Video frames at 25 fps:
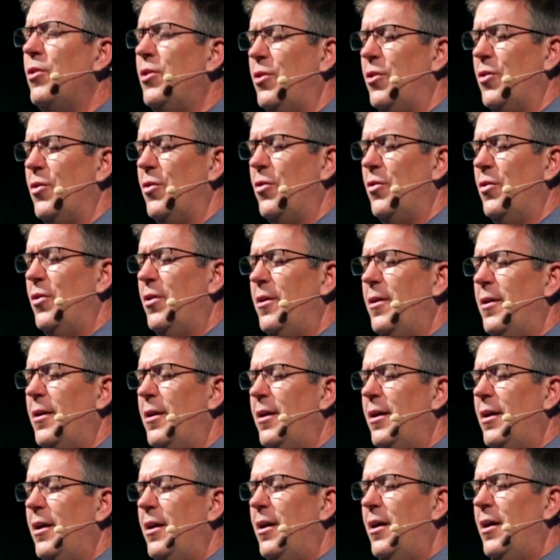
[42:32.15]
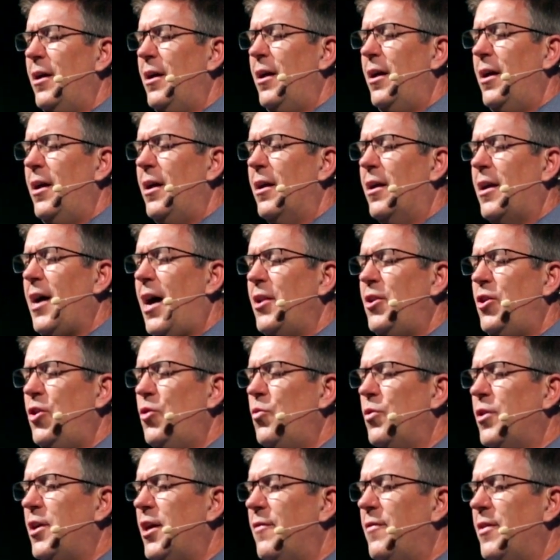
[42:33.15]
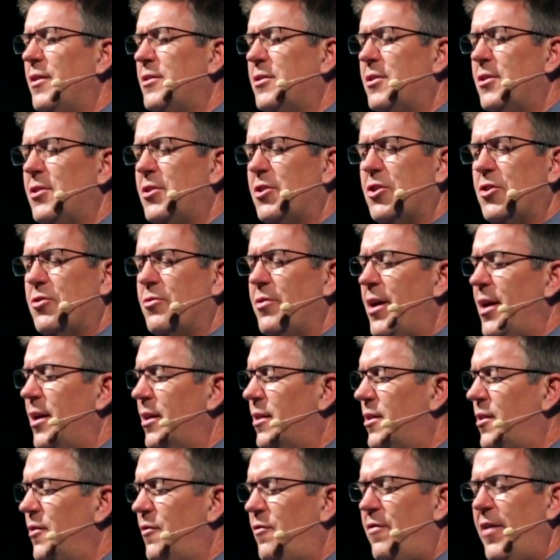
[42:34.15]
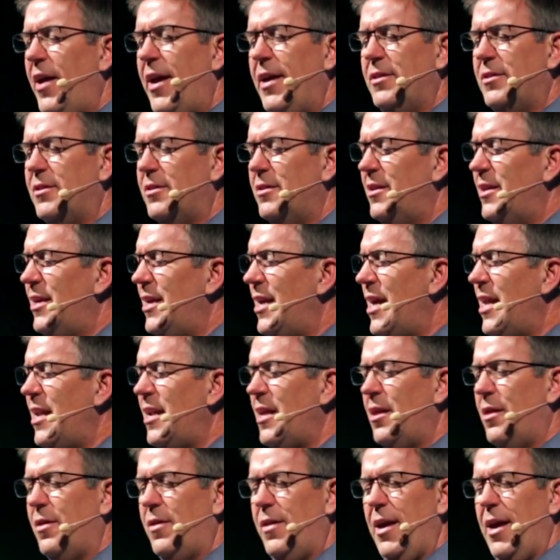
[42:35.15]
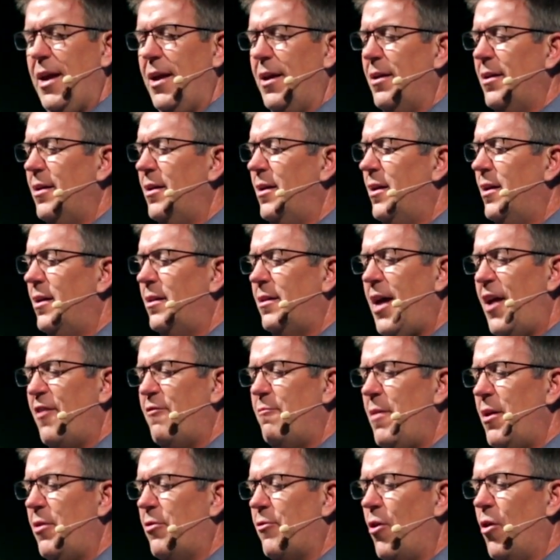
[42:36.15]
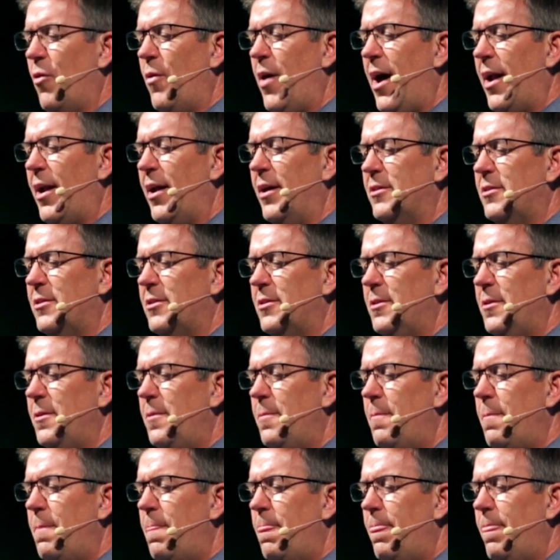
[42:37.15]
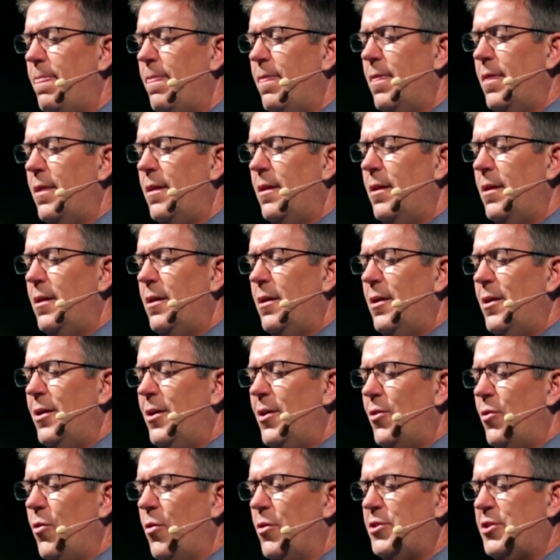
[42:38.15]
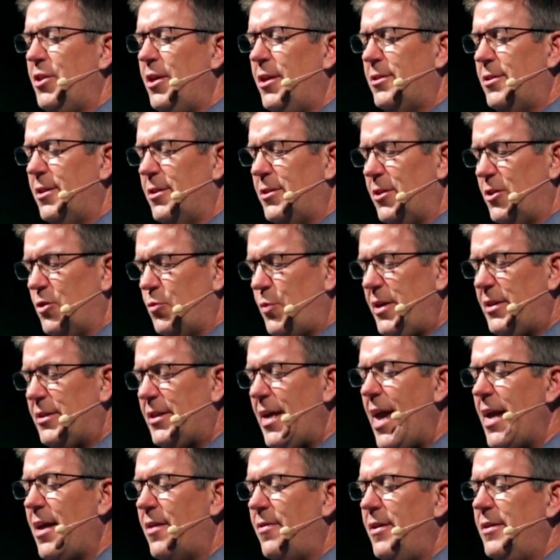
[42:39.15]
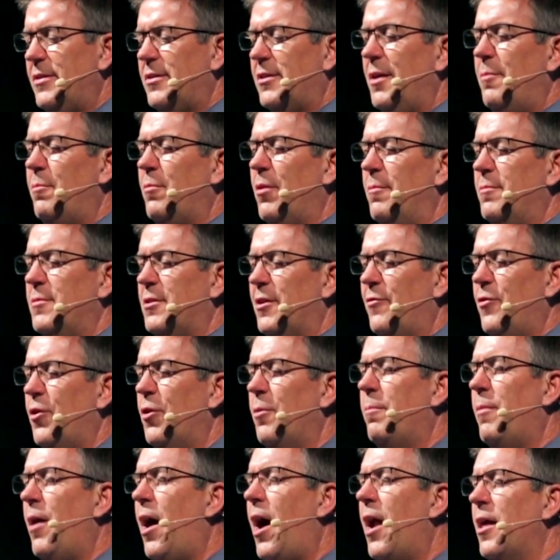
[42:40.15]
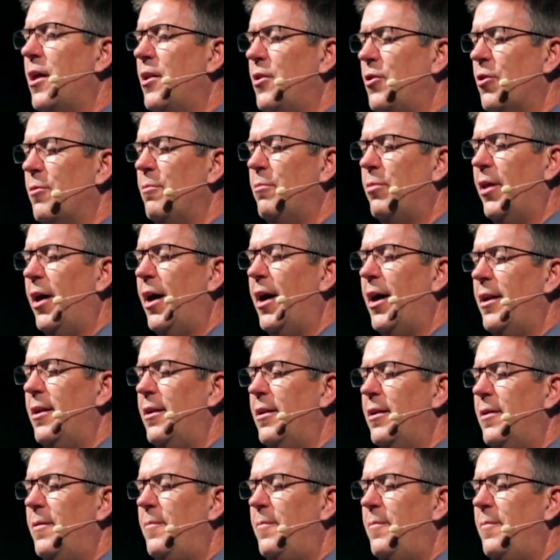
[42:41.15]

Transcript: you, God, you will give us the strength to face anything life may throw at us. Lord Jesus, as we take these emblems of your body and your blood,